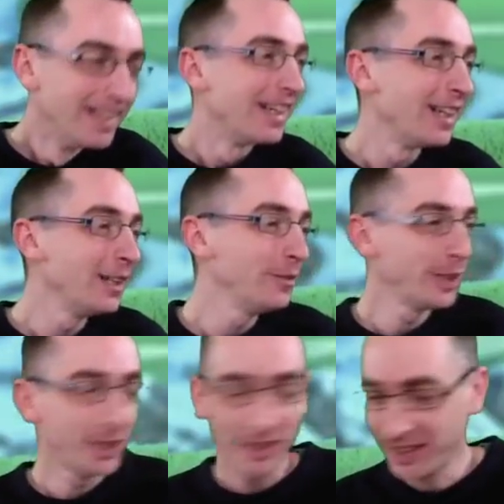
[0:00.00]

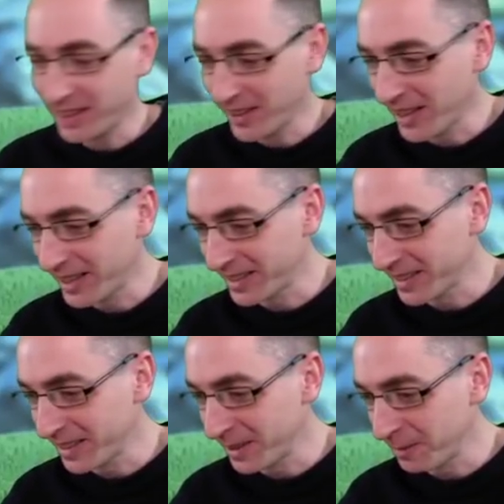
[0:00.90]
Over-adjusted on that.
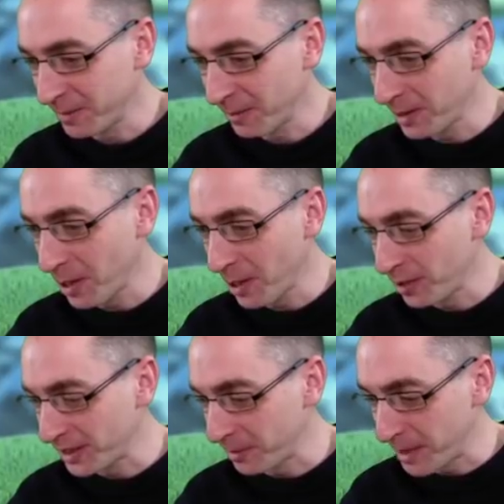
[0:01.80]
We
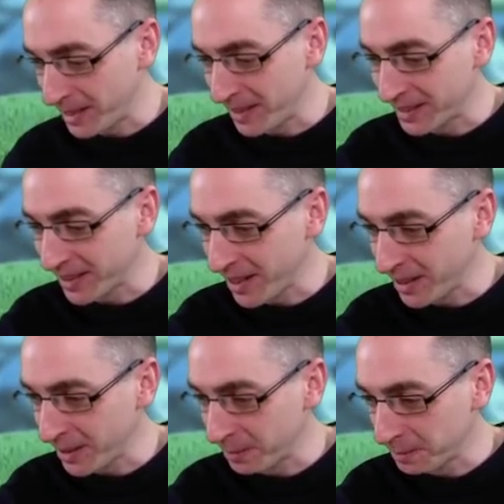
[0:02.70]
overestimated the
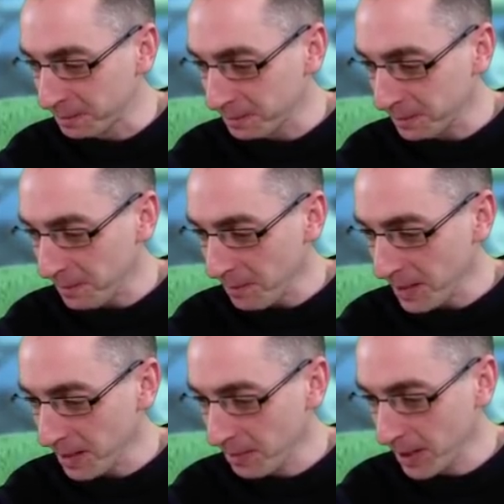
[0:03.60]
slider
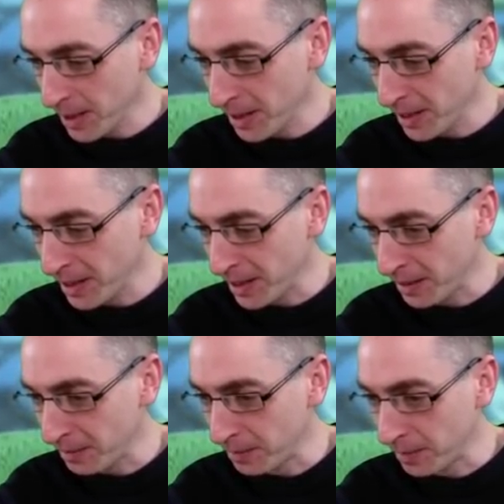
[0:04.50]
by
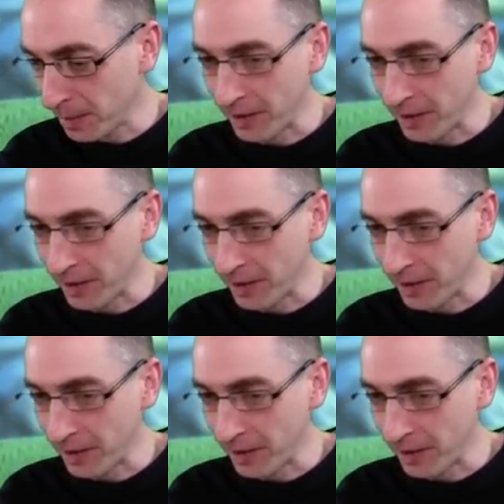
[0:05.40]
about